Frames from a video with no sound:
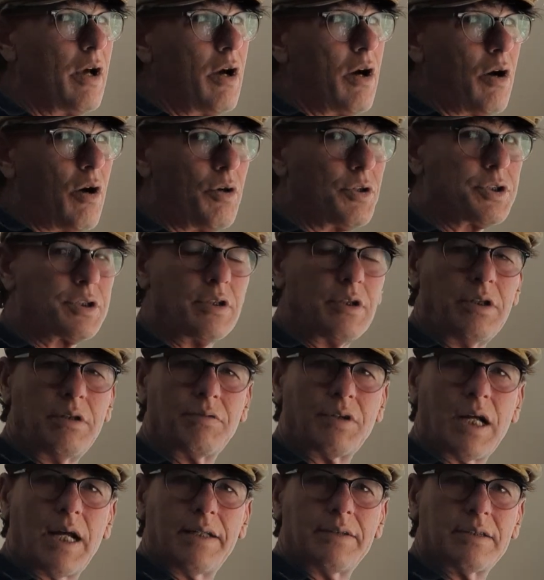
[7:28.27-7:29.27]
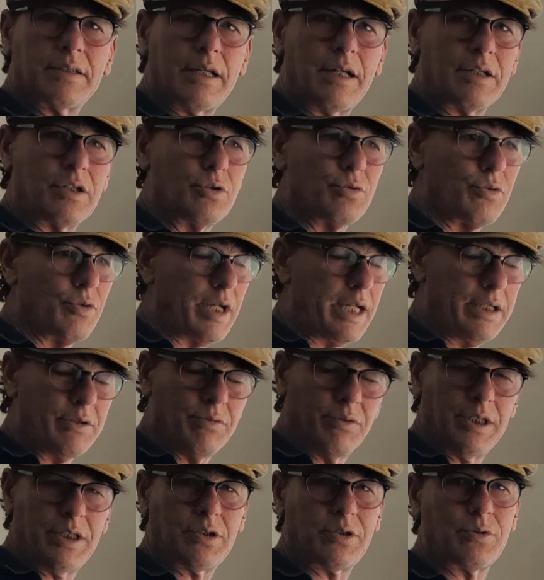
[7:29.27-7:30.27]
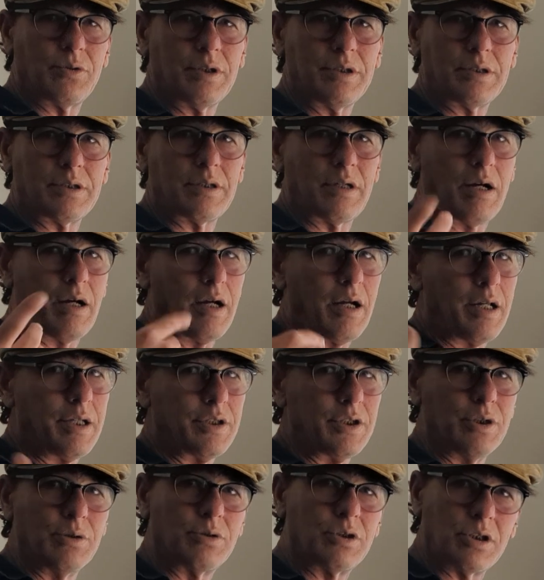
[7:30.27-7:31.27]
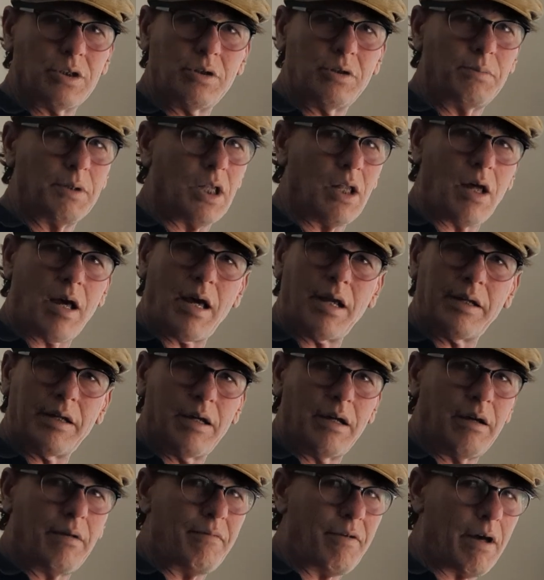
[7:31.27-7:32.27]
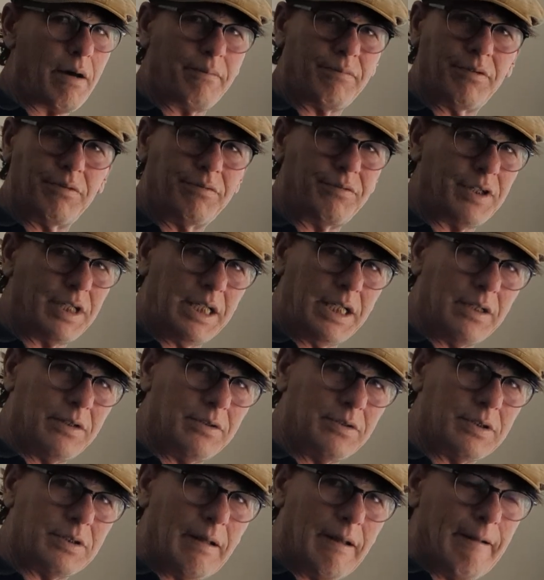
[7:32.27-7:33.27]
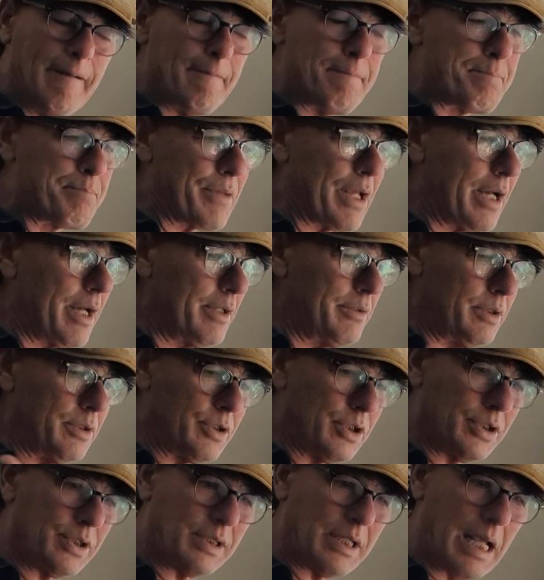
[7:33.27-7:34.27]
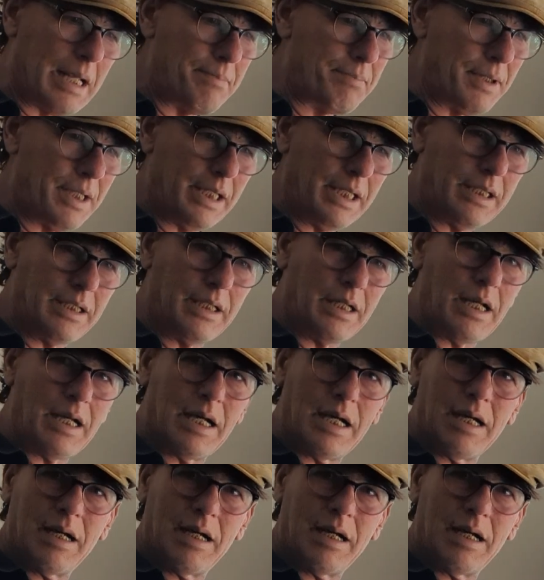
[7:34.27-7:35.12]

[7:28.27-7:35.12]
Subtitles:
Also, you've got a great resource on YouTube, a lot of helpful videos. You just type in,